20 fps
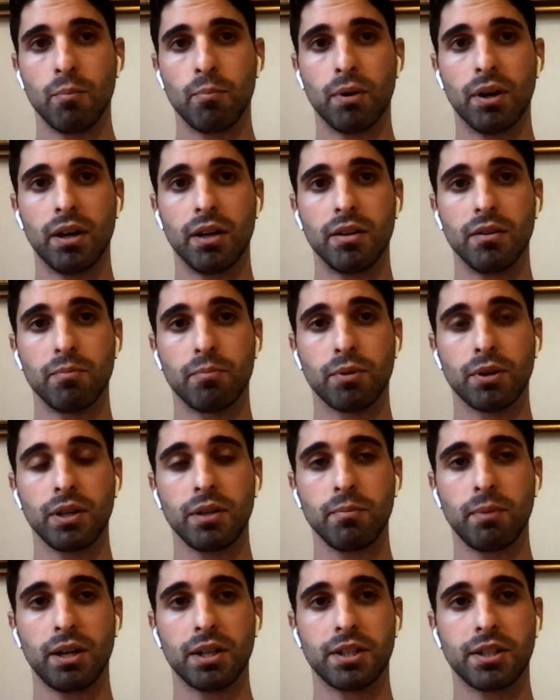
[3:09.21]
But
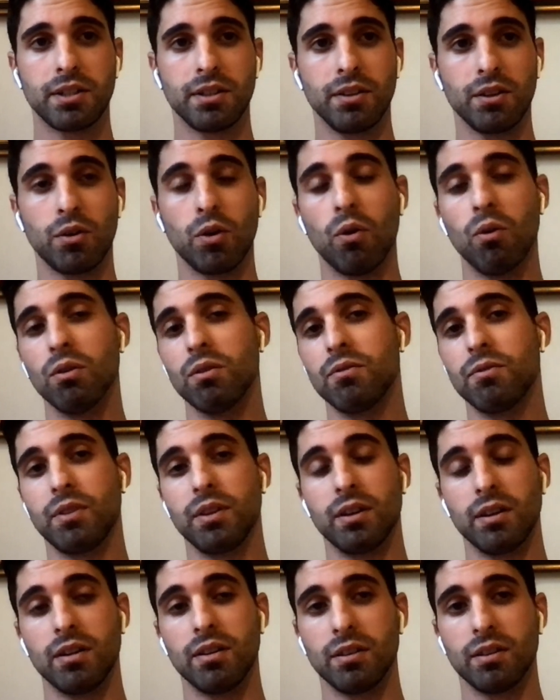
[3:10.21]
pretty much the goal of
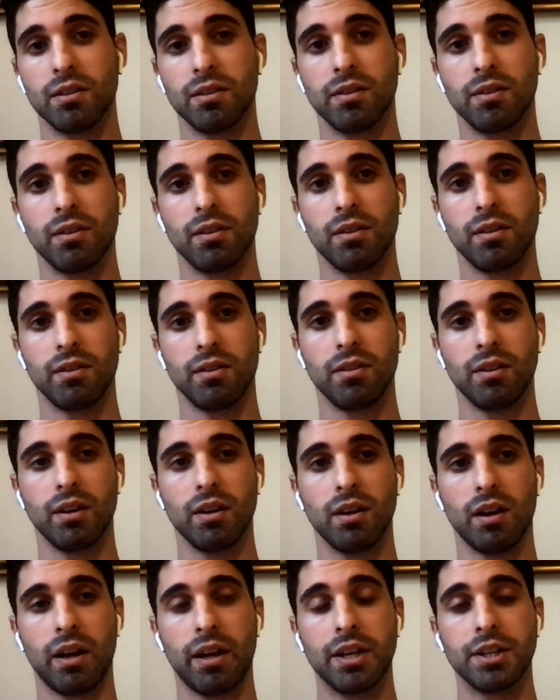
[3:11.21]
the
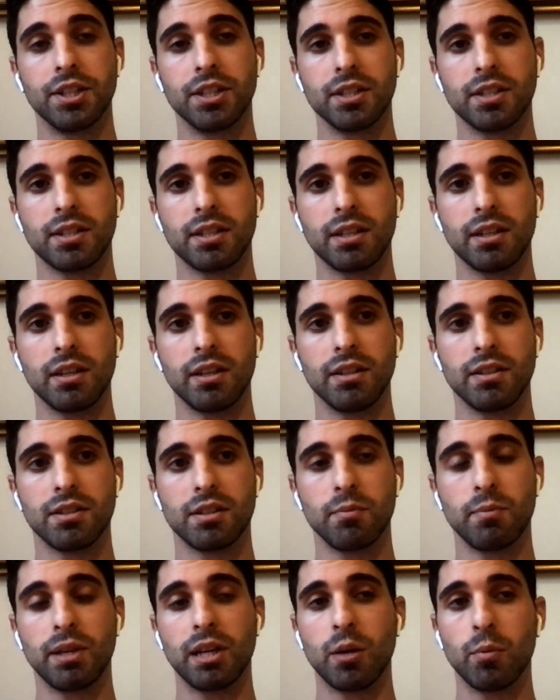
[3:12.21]
the agency is
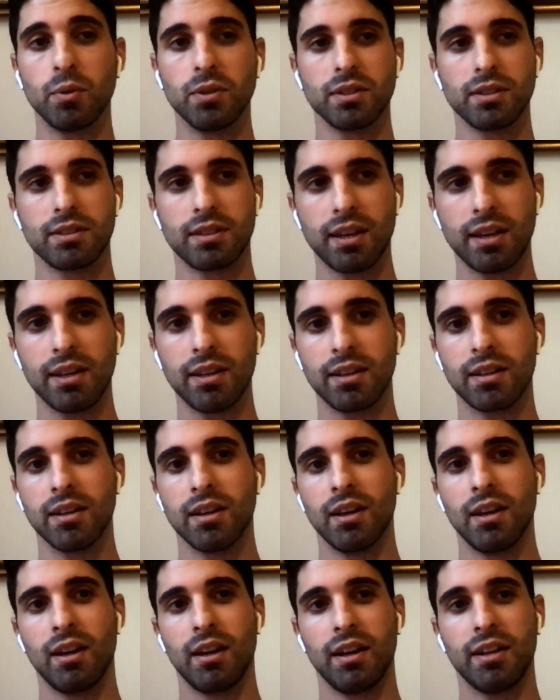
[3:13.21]
to be able to take
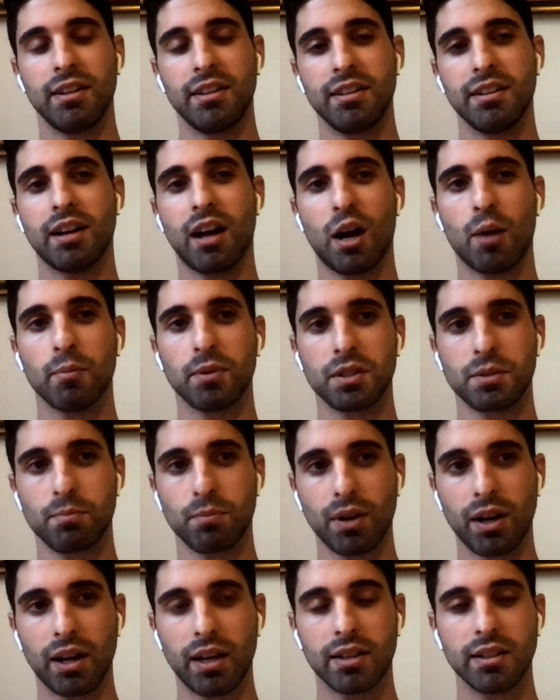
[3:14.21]
an e-commerce
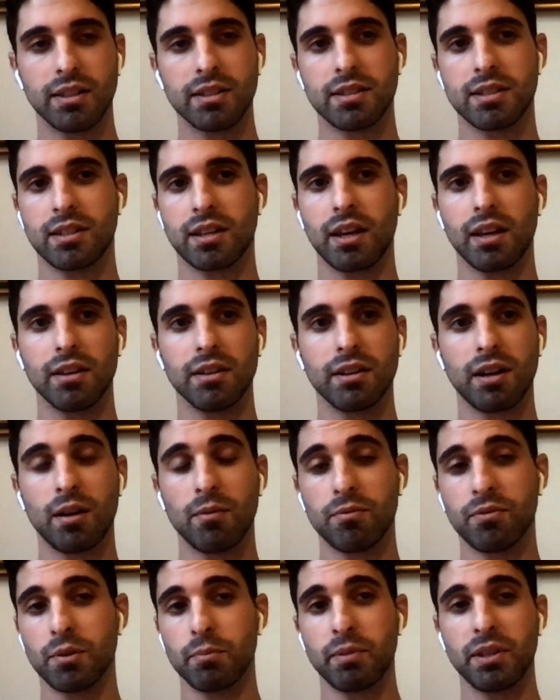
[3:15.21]
brand and scale it
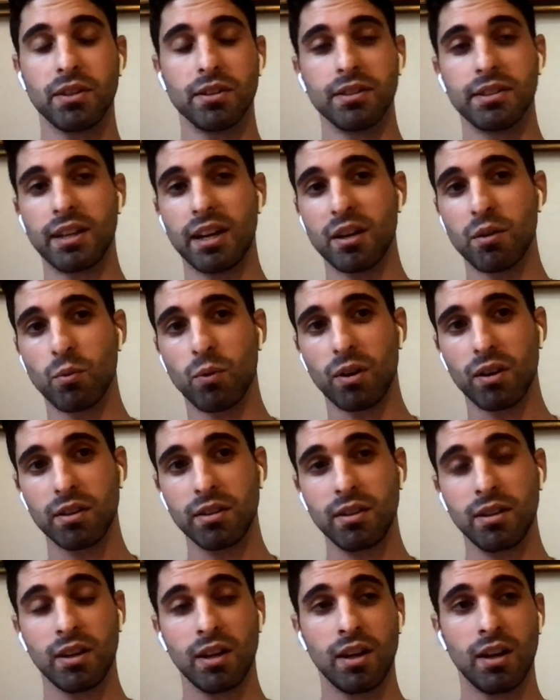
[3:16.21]
up from either day
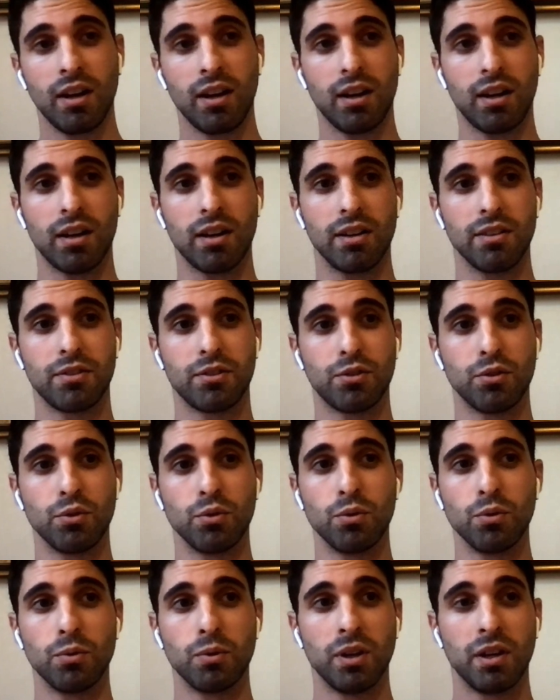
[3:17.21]
one uh,
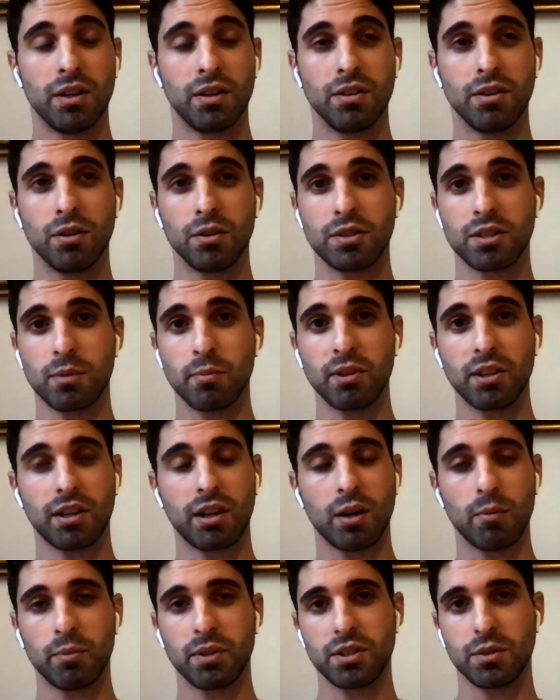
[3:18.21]
to you know some of the
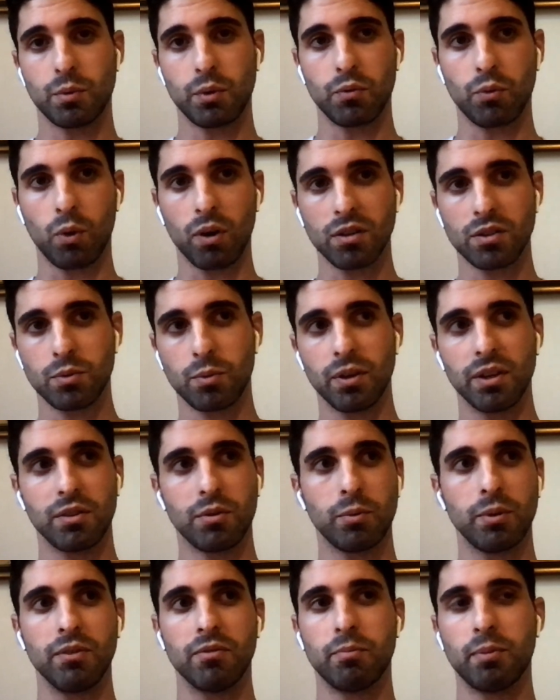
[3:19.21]
companies we've worked
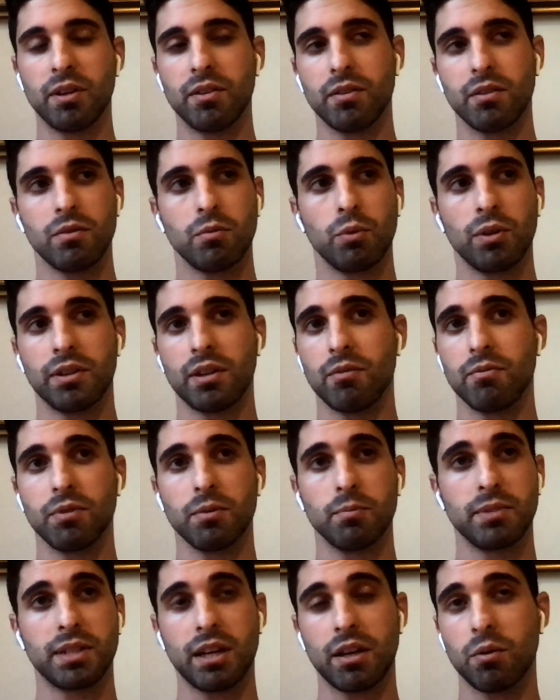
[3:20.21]
with we've been with them
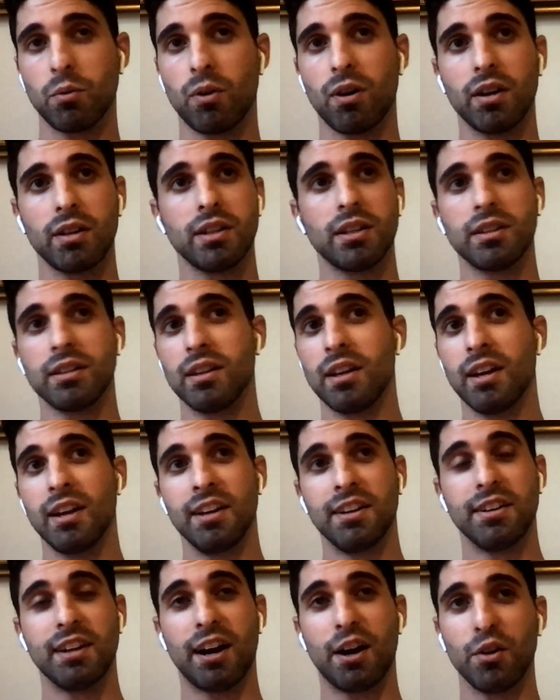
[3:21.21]
from day one and
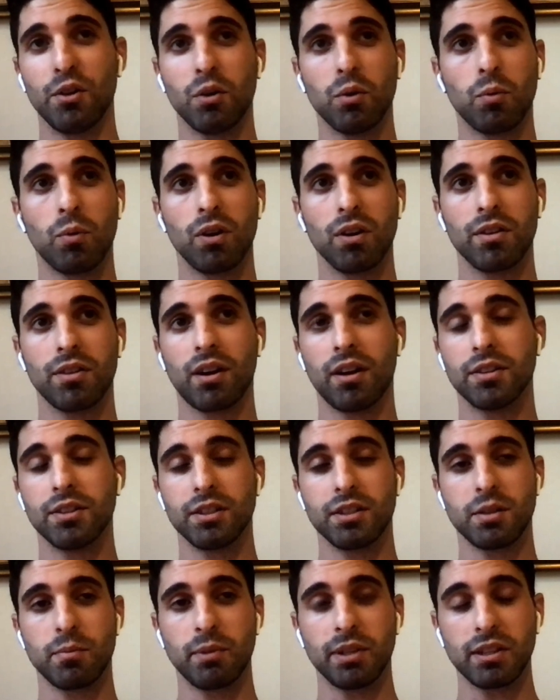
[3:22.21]
now they're worth
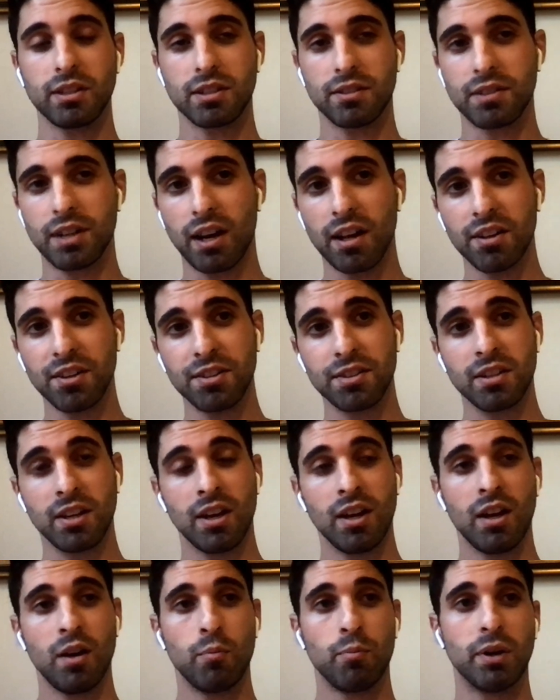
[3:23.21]
hundreds of millions of dollars
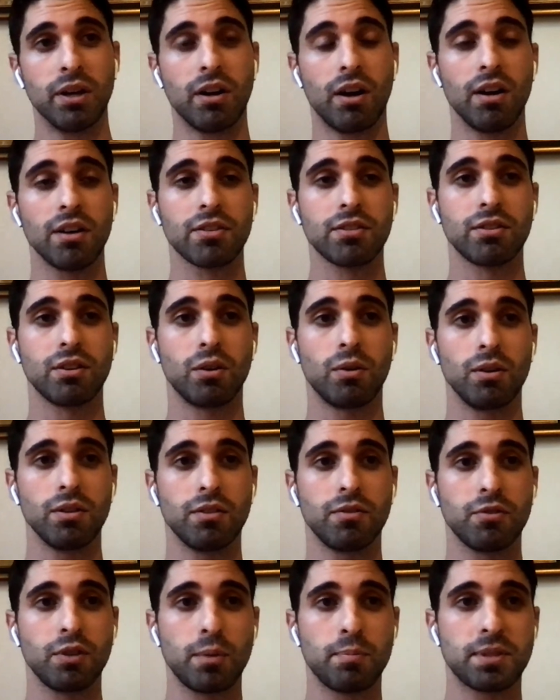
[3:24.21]
but also on
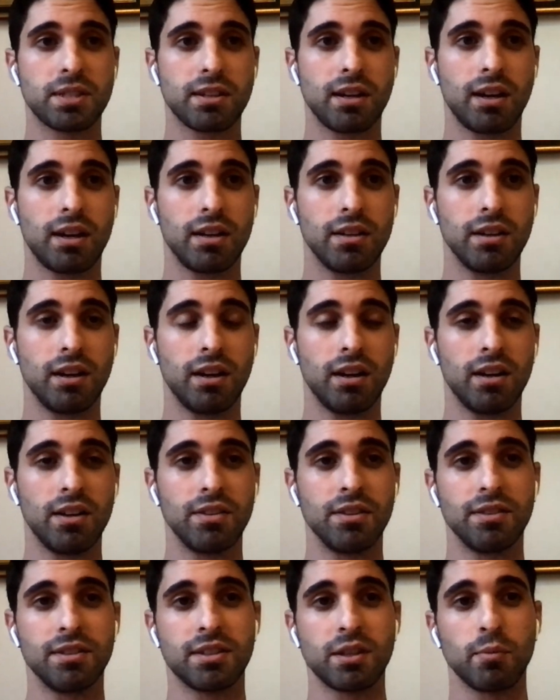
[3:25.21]
the flip side
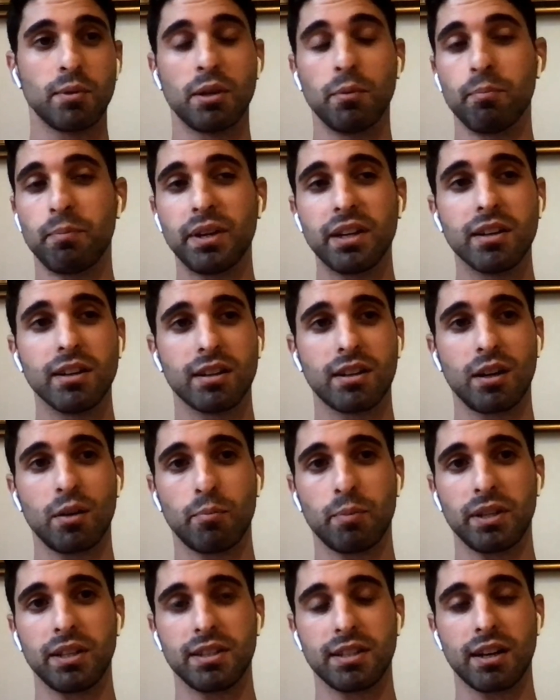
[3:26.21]
uh, some of the bigger
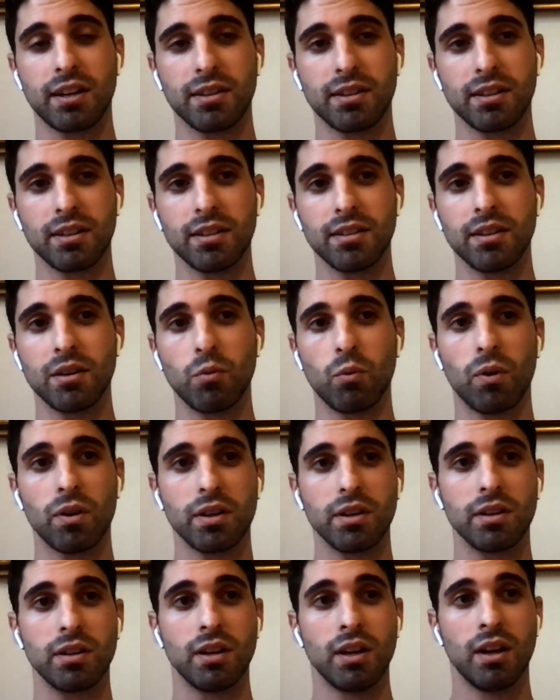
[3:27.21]
companies out there that
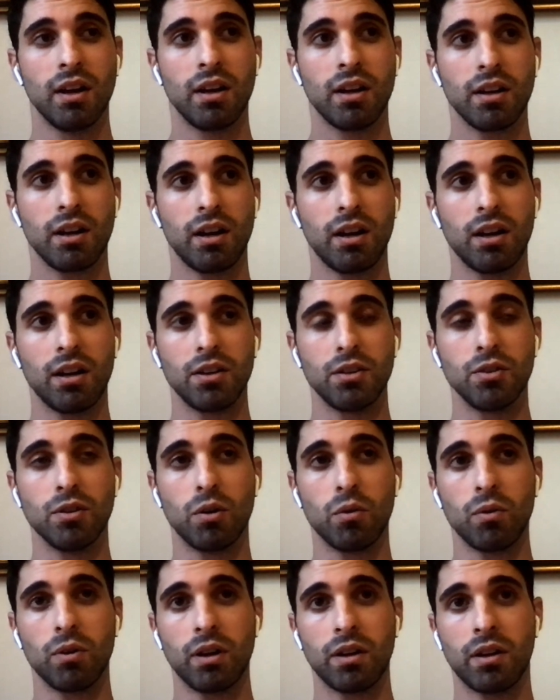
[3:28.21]
want to uh, you
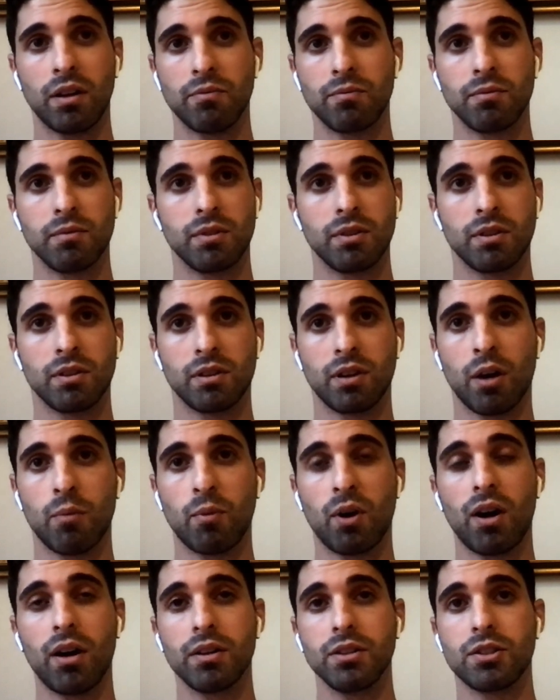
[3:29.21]
know
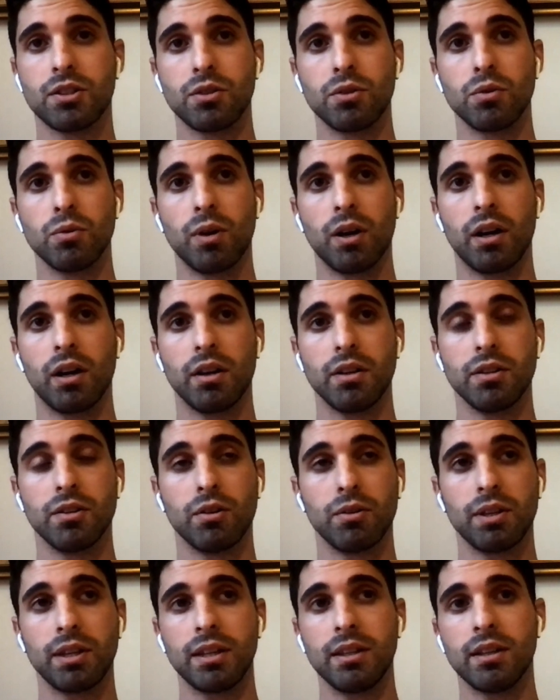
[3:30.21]
come on to uh, you
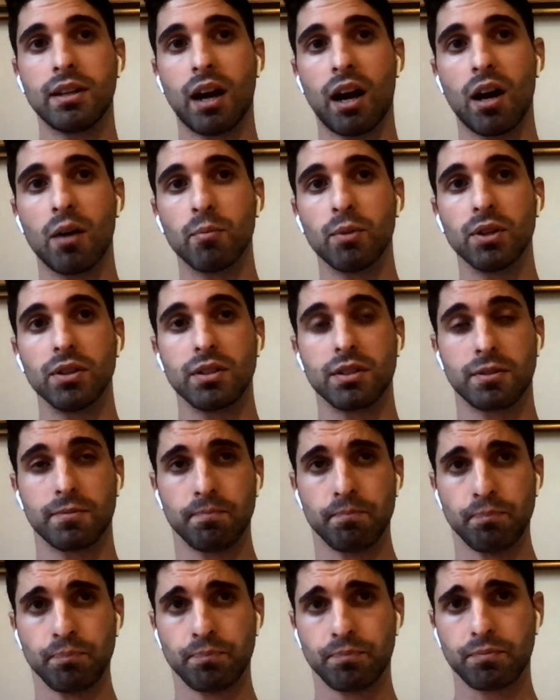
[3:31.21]
know the
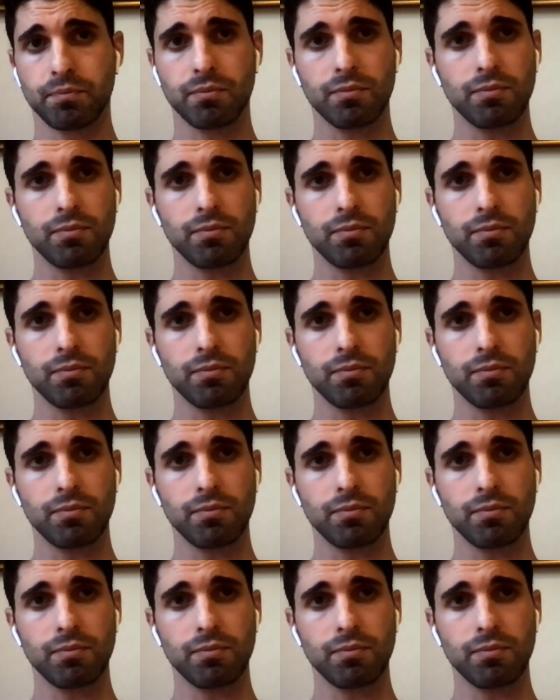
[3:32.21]
e-commerce